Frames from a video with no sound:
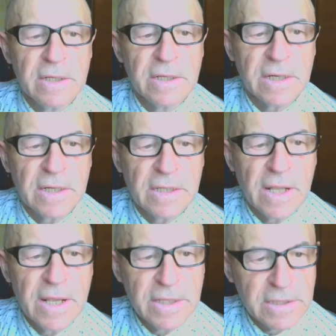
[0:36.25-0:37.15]

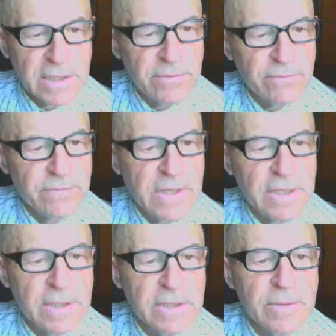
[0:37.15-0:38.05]

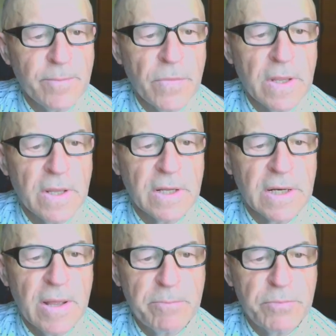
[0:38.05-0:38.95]
relatively
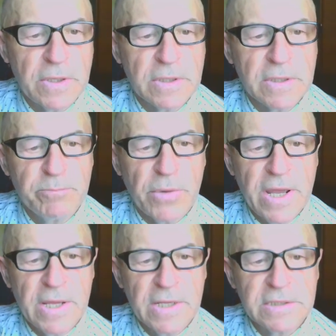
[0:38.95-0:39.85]
rapid
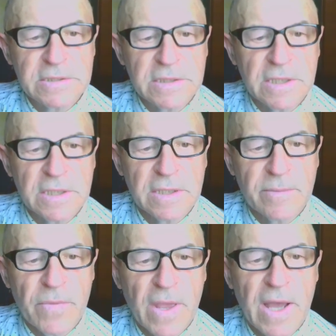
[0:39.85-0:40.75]
pace,
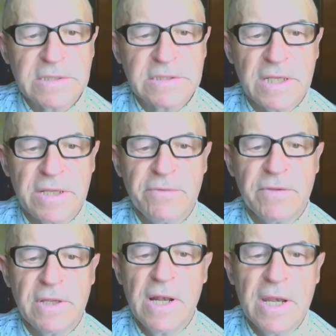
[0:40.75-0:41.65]
as if
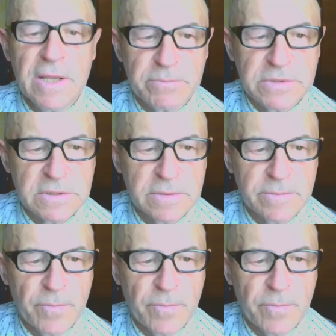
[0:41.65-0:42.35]
in leaps.